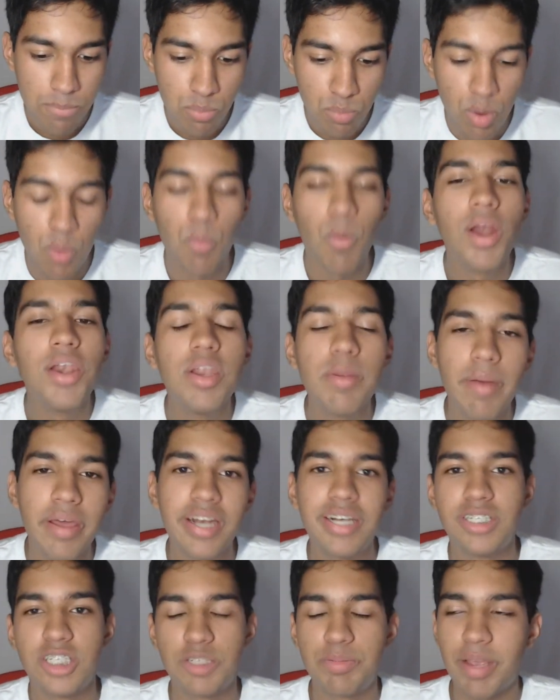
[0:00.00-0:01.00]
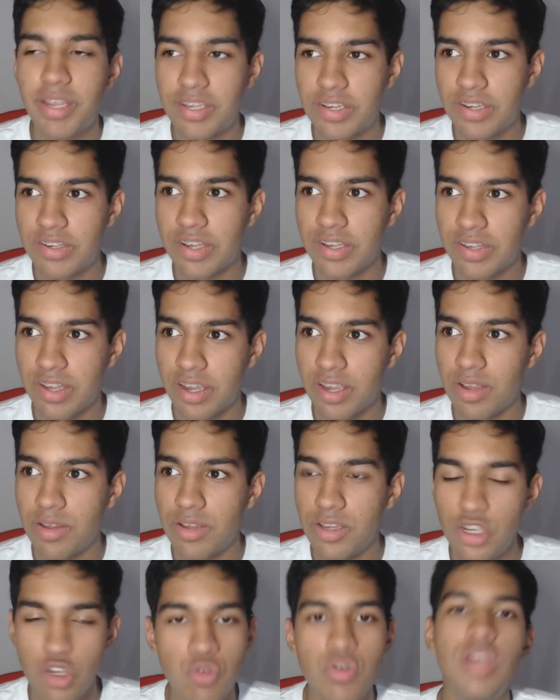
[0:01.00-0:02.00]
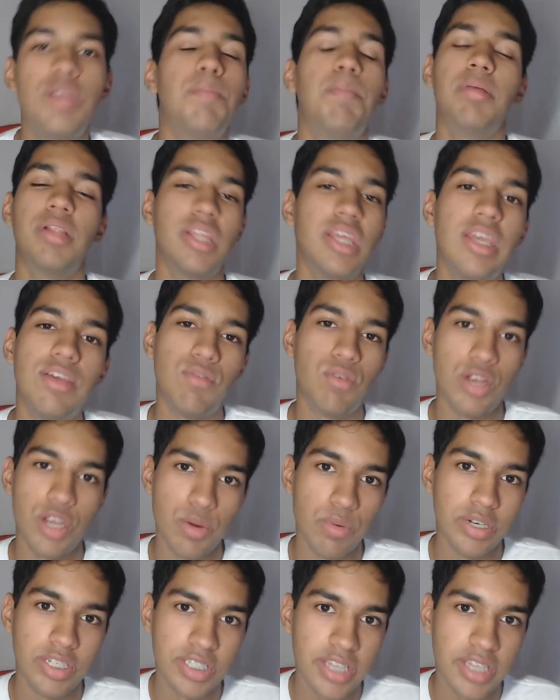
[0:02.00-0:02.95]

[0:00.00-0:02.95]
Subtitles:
debater just basically says you didn't believe what you were saying.